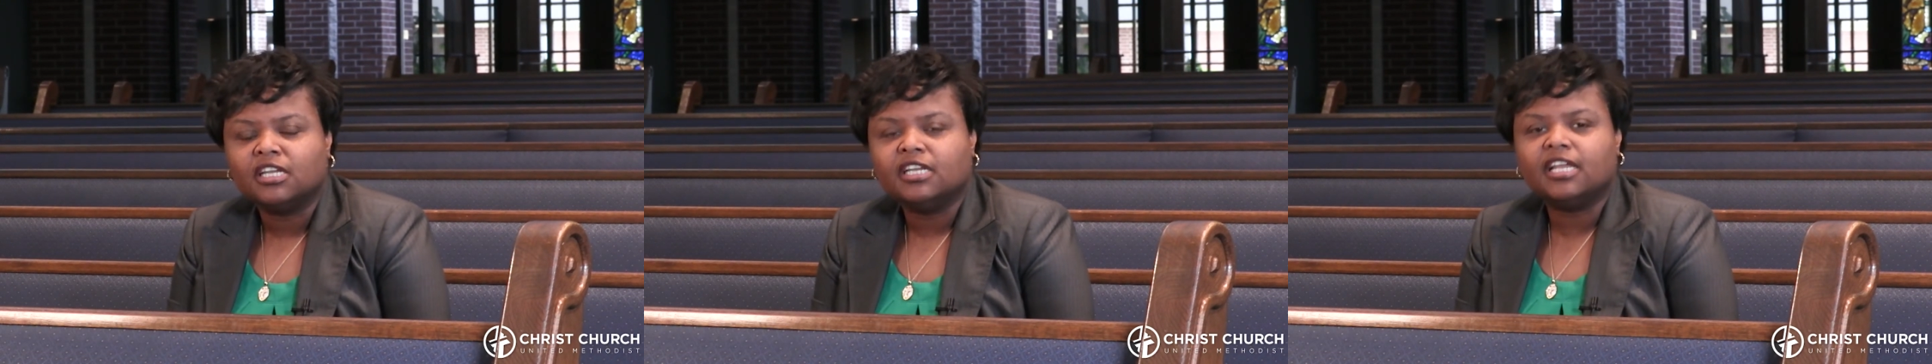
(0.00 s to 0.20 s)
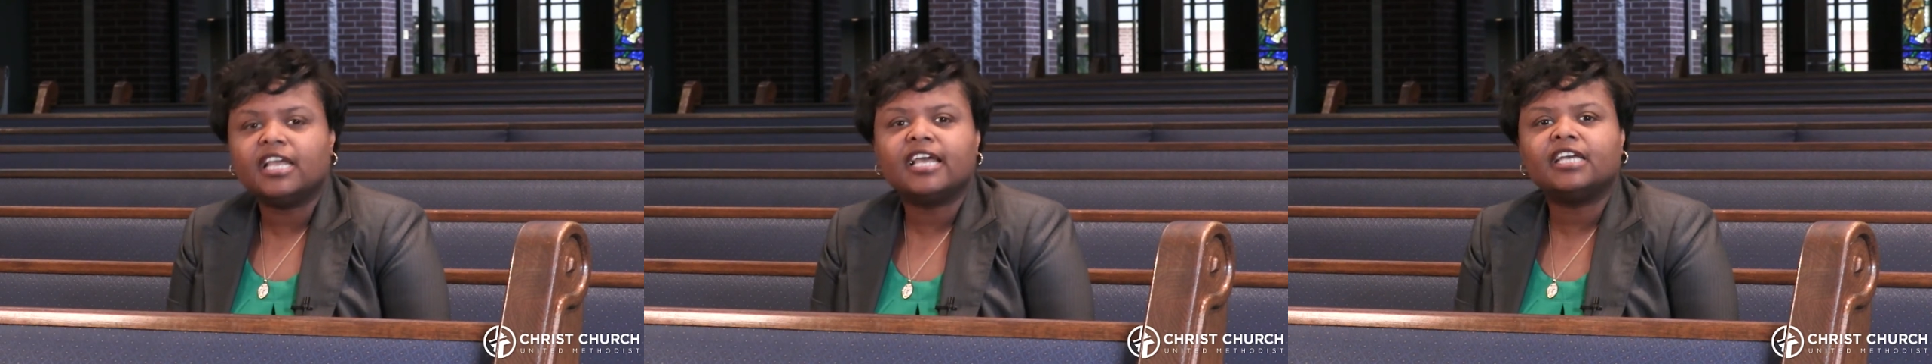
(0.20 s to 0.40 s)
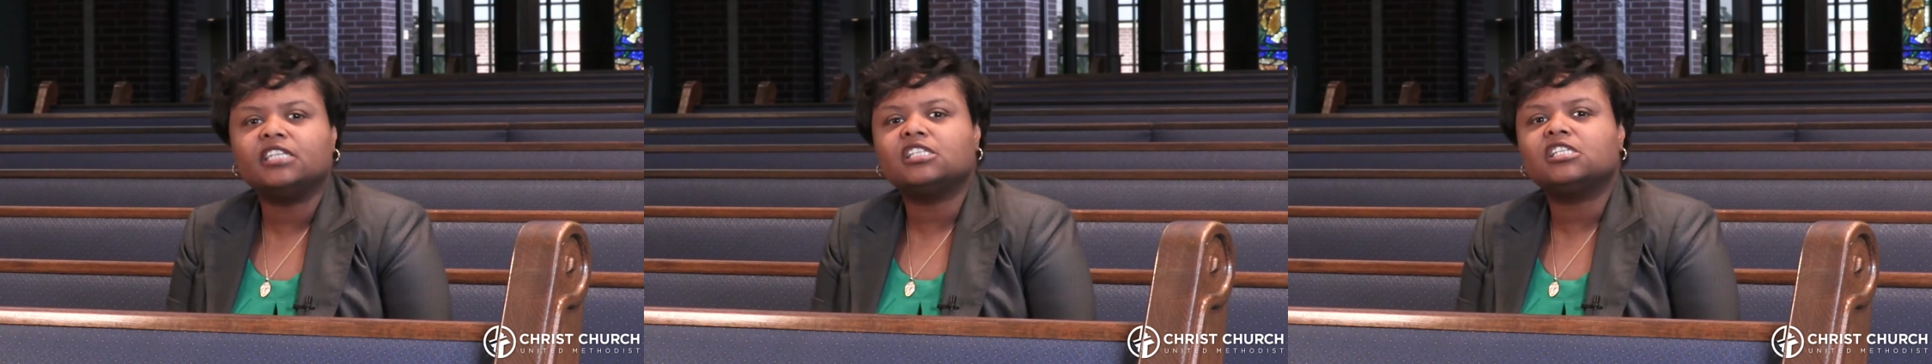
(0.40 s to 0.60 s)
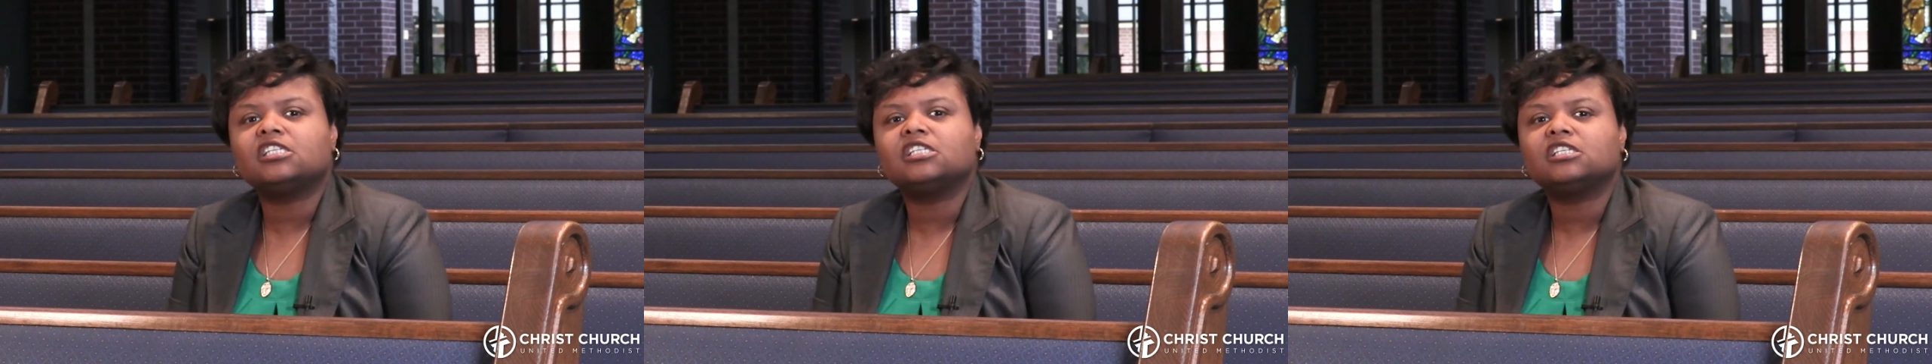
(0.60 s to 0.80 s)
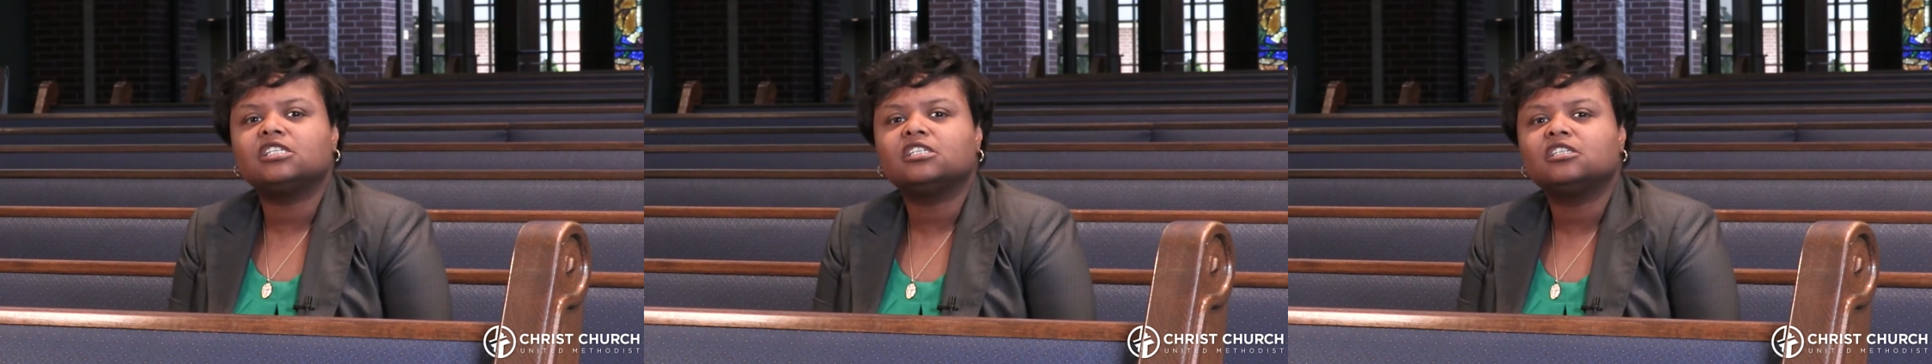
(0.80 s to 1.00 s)

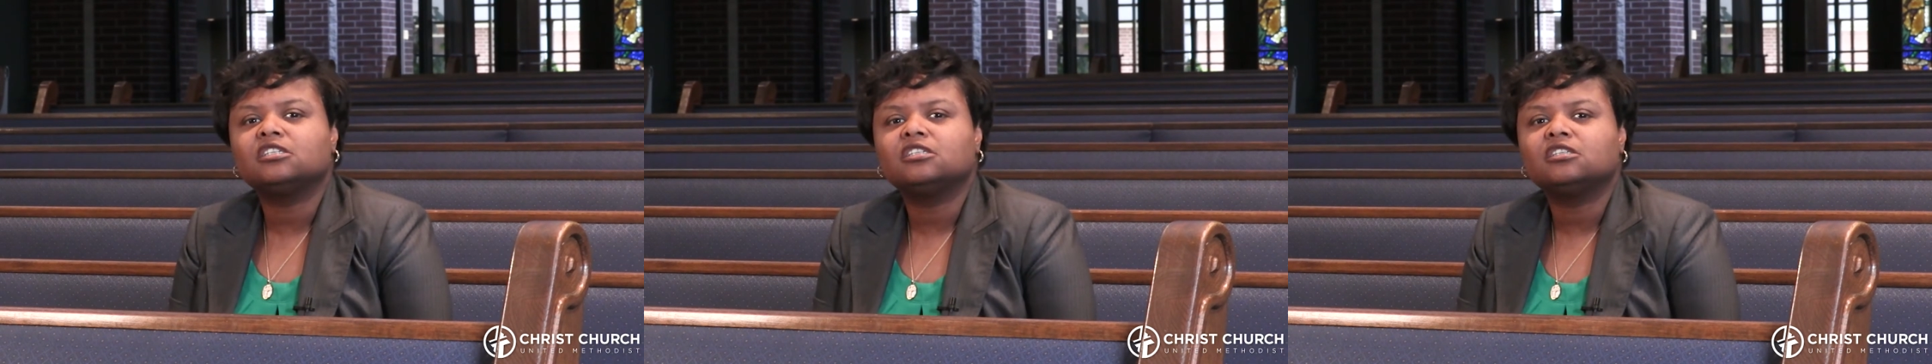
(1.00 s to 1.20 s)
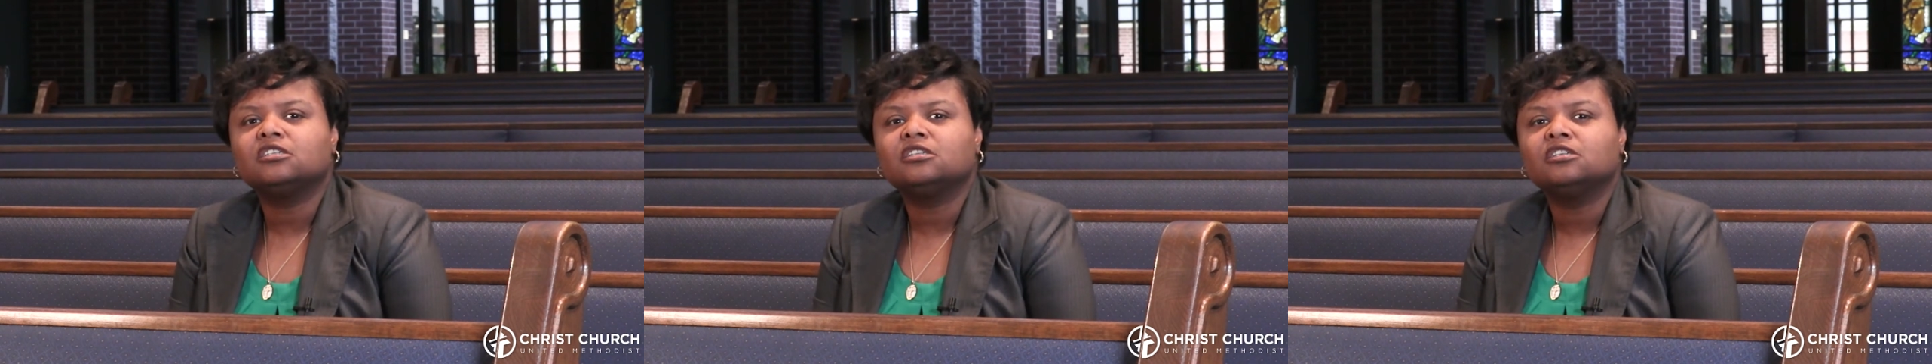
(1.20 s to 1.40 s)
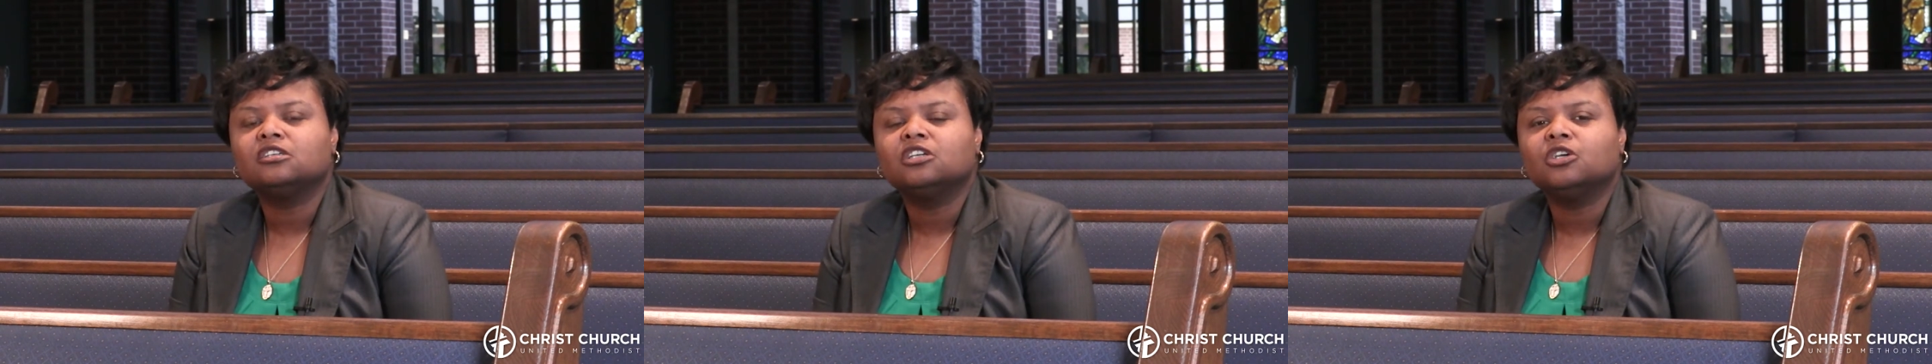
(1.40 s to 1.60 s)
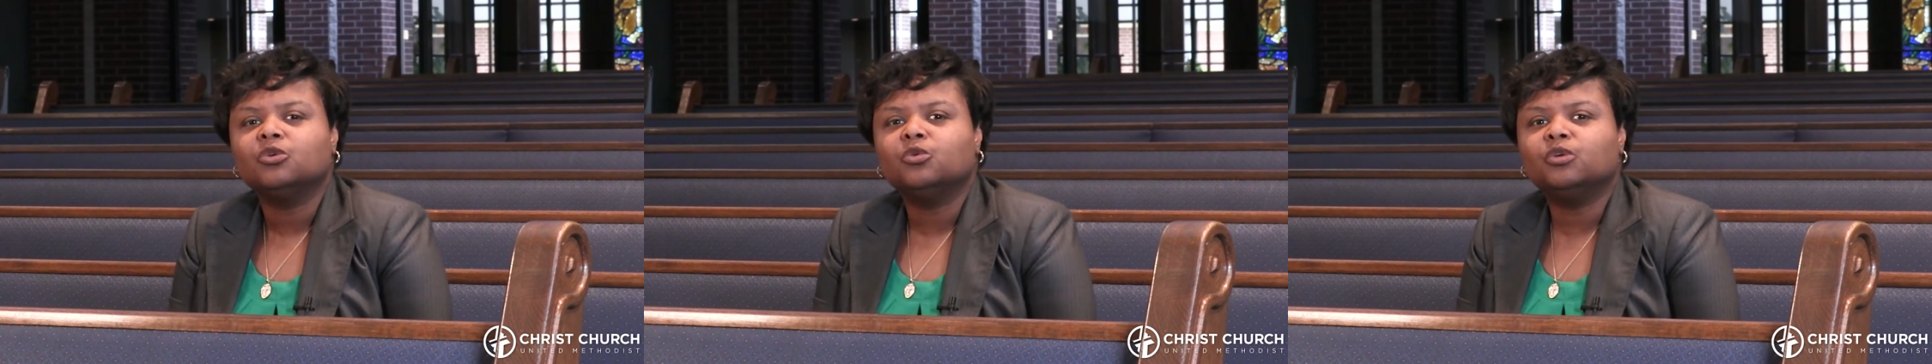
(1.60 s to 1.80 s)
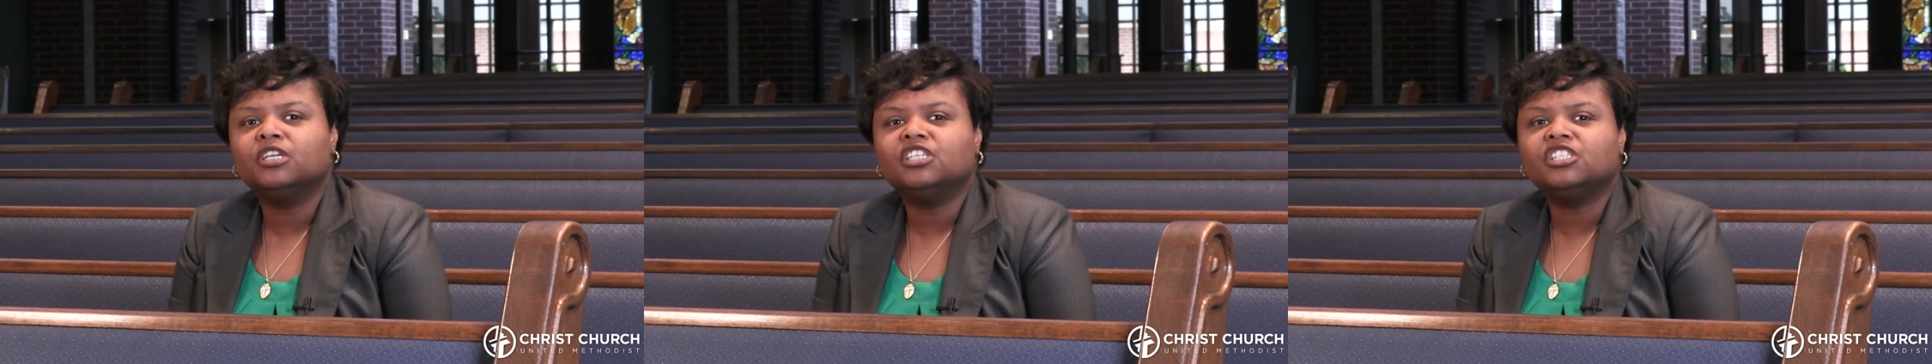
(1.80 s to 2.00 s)
Yet,
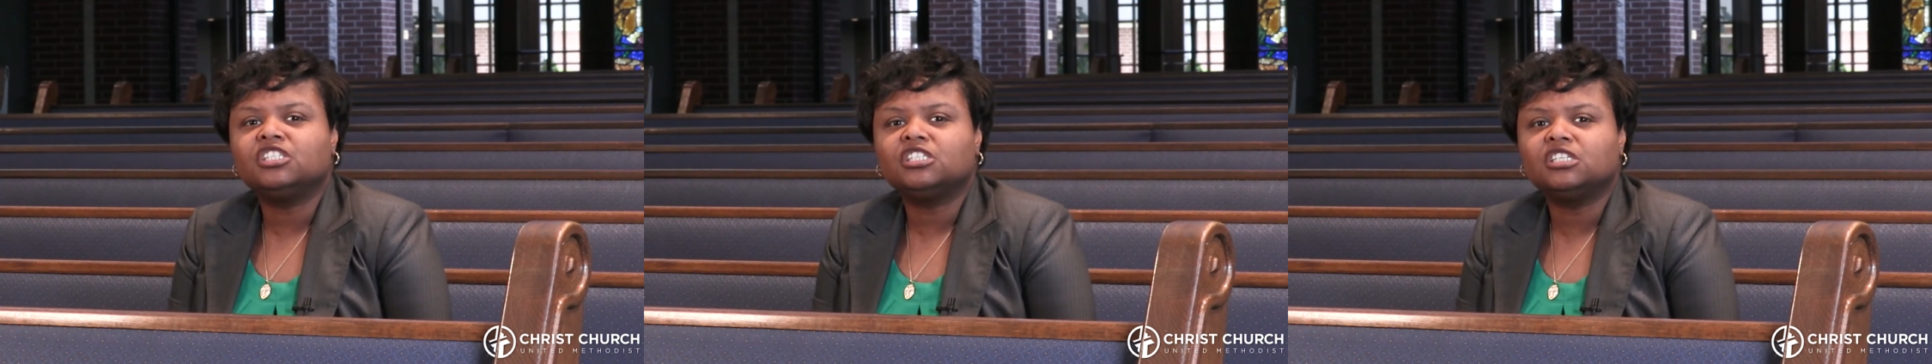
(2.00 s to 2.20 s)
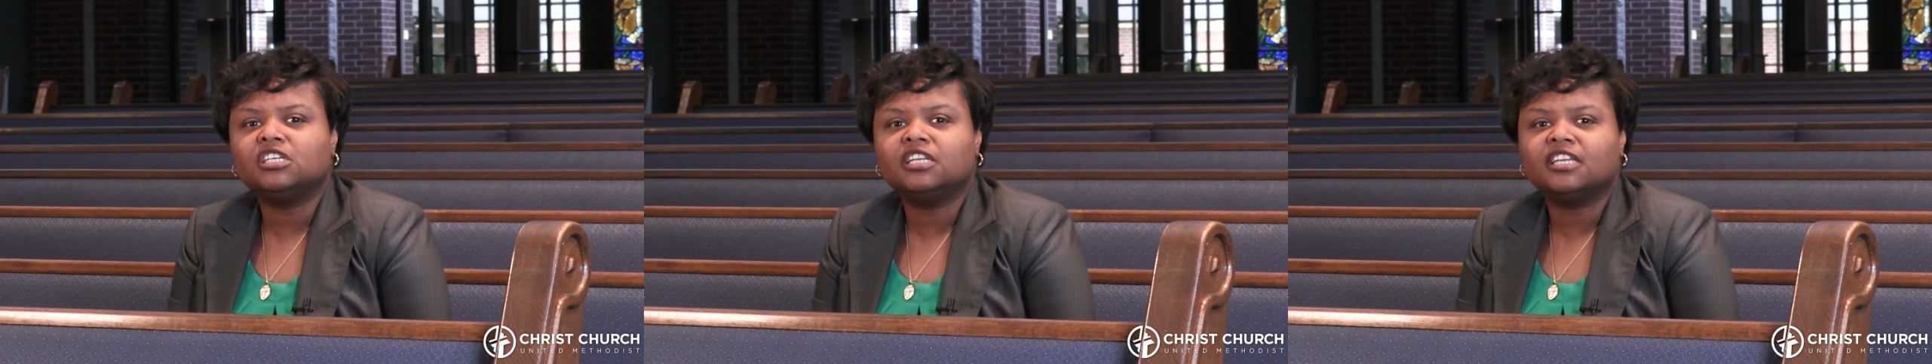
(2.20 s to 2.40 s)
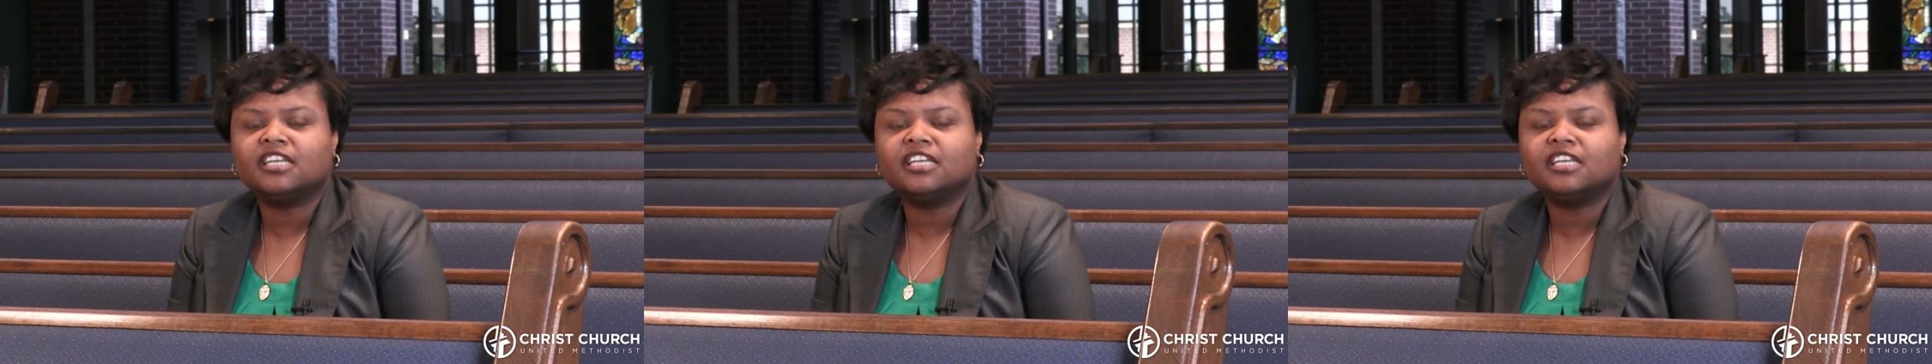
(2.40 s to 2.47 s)
we should